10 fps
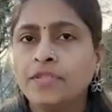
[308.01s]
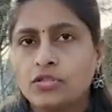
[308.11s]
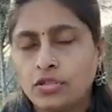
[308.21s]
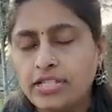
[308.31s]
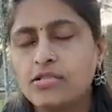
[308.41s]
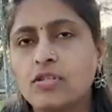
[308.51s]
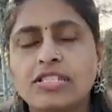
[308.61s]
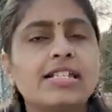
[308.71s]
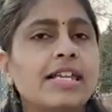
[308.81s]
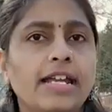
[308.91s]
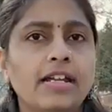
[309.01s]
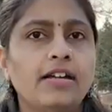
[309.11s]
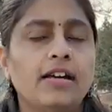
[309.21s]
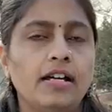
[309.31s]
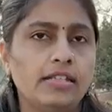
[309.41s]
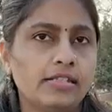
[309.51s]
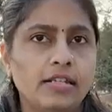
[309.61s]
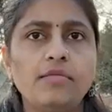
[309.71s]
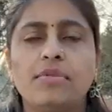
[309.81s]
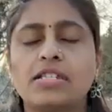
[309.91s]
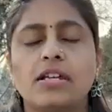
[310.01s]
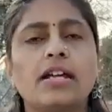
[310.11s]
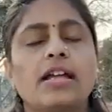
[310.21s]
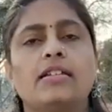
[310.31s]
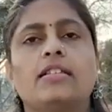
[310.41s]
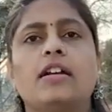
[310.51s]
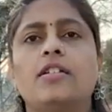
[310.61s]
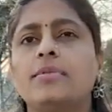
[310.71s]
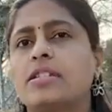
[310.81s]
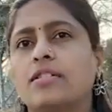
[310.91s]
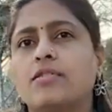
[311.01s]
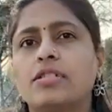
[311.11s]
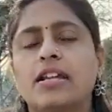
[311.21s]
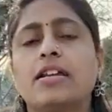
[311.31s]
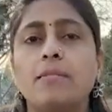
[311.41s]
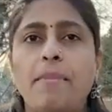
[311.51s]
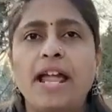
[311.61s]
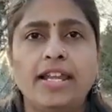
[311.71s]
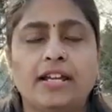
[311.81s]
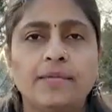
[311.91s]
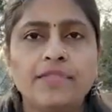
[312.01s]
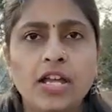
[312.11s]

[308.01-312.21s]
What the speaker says: So this was the second distinct mistake, and the third mistake was like panic.